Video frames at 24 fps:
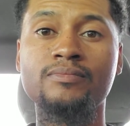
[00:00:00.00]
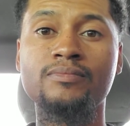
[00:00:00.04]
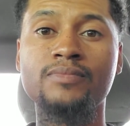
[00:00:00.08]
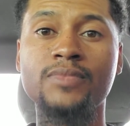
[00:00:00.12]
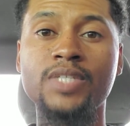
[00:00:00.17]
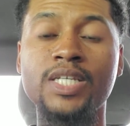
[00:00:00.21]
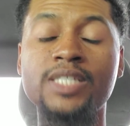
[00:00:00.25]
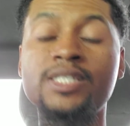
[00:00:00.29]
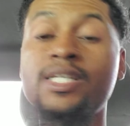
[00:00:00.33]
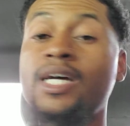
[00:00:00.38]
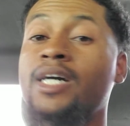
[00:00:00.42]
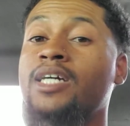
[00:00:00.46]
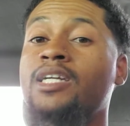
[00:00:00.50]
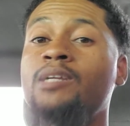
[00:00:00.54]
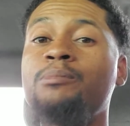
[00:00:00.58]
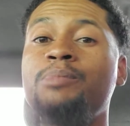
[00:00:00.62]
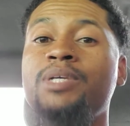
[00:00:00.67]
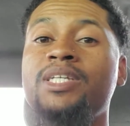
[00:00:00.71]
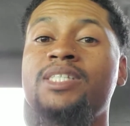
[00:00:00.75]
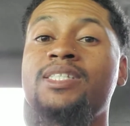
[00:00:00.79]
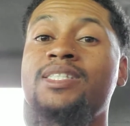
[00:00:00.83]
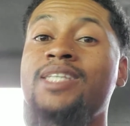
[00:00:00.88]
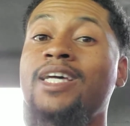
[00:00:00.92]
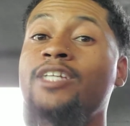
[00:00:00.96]
It's not going to be
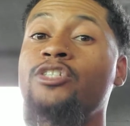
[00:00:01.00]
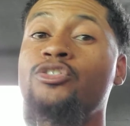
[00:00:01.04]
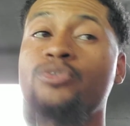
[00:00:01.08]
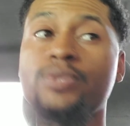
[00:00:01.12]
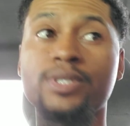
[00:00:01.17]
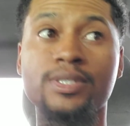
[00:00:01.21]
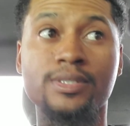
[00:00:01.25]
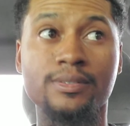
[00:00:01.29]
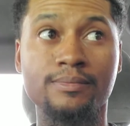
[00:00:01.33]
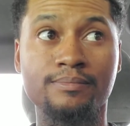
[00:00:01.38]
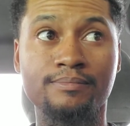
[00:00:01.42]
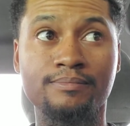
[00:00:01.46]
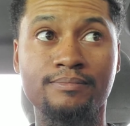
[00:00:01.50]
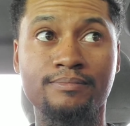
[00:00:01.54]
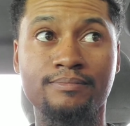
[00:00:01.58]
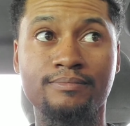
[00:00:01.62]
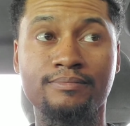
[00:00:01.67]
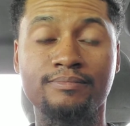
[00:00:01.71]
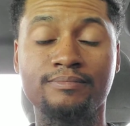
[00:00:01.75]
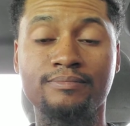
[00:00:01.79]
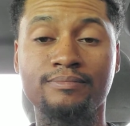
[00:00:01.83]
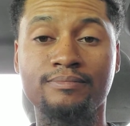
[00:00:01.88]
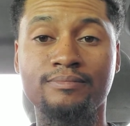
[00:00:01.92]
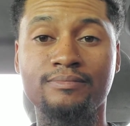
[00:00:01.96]
centrism.
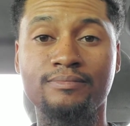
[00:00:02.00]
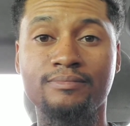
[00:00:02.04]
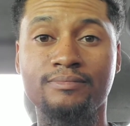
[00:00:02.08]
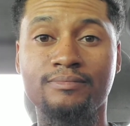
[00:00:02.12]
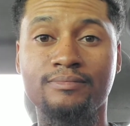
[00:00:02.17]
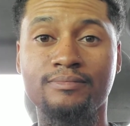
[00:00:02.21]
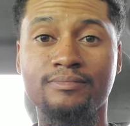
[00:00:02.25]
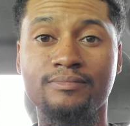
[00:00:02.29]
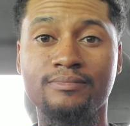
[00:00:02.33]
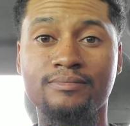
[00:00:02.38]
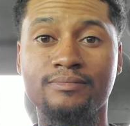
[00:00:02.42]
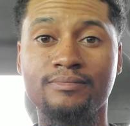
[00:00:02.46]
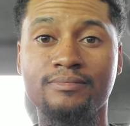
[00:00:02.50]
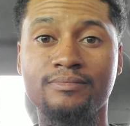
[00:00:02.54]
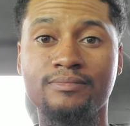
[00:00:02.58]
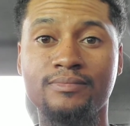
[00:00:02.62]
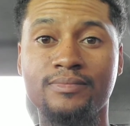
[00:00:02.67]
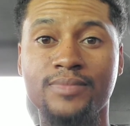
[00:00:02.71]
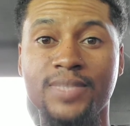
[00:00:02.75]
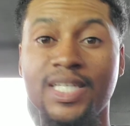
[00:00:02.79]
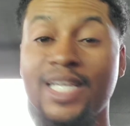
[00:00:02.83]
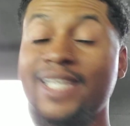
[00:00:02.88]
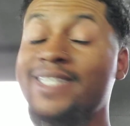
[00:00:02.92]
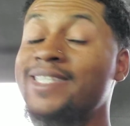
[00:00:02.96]

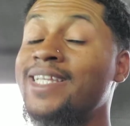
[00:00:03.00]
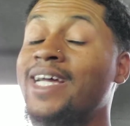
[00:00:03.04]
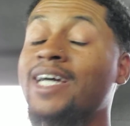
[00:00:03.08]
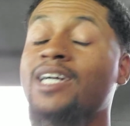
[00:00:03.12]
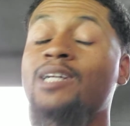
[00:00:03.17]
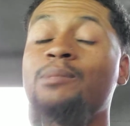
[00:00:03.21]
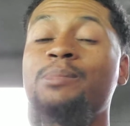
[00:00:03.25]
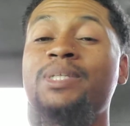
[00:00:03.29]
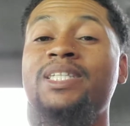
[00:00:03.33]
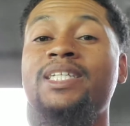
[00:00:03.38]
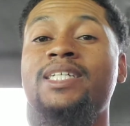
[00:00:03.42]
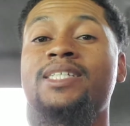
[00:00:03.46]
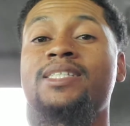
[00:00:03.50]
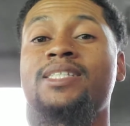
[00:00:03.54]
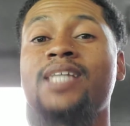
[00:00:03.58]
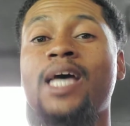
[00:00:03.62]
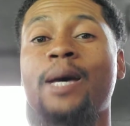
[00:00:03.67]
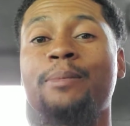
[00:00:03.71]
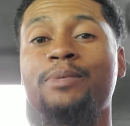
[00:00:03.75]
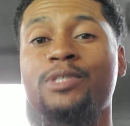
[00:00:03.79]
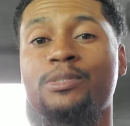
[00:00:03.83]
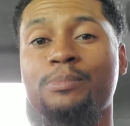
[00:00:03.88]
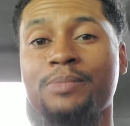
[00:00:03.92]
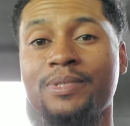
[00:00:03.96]
It's not going to be the
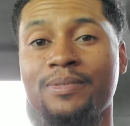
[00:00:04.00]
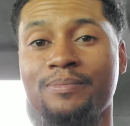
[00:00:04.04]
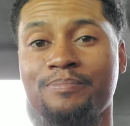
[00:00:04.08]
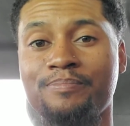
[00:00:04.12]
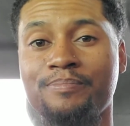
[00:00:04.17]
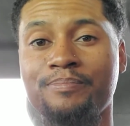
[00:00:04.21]
establishment.